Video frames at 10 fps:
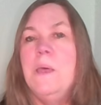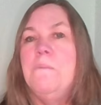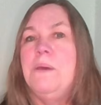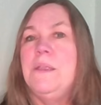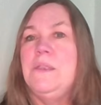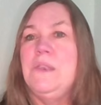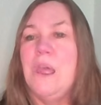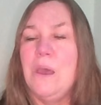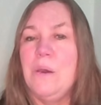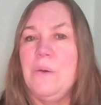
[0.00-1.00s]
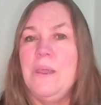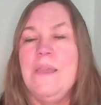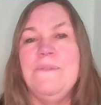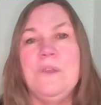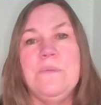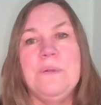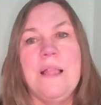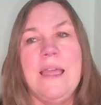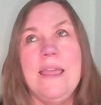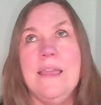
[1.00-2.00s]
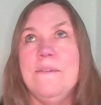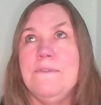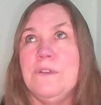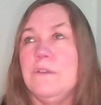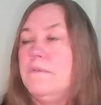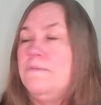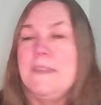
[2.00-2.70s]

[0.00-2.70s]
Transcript: but no, if you're playing for